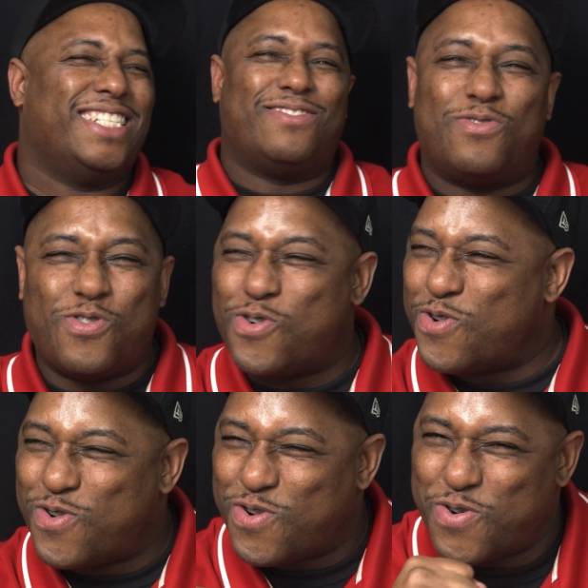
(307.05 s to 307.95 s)

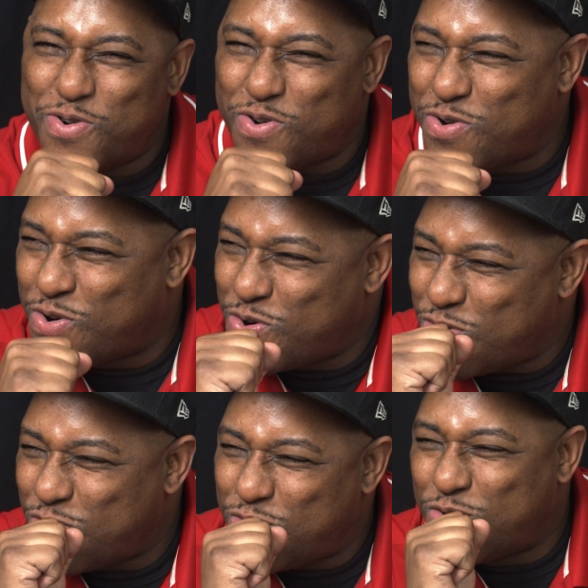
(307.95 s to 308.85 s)

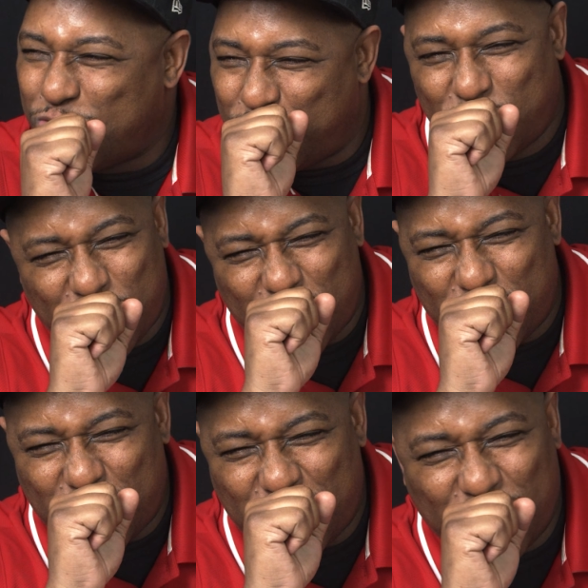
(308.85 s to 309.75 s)

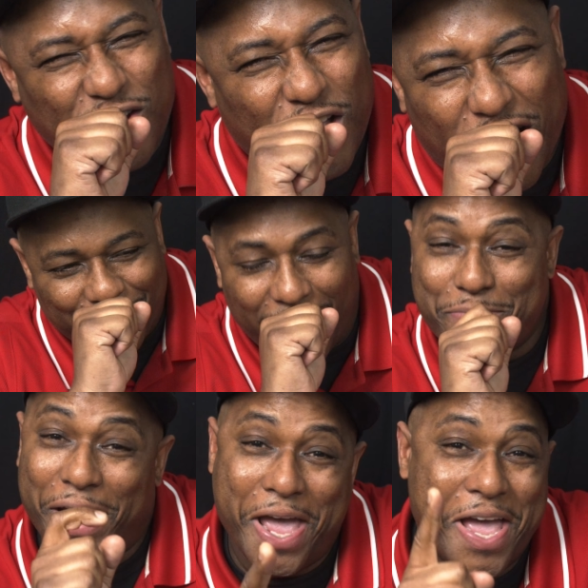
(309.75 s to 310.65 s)
Ooh, hey
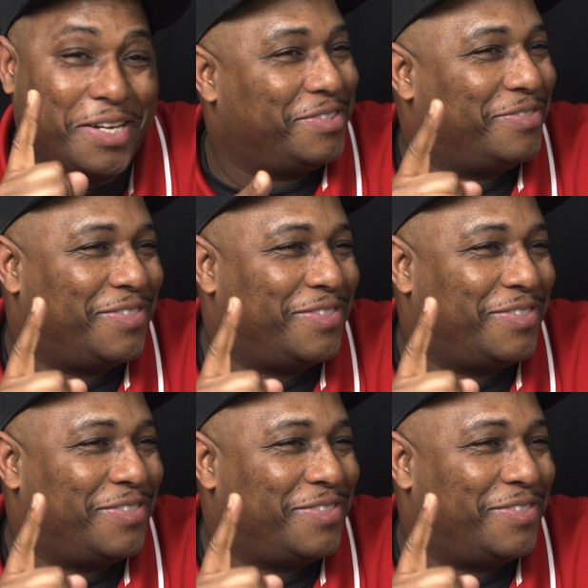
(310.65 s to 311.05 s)
man,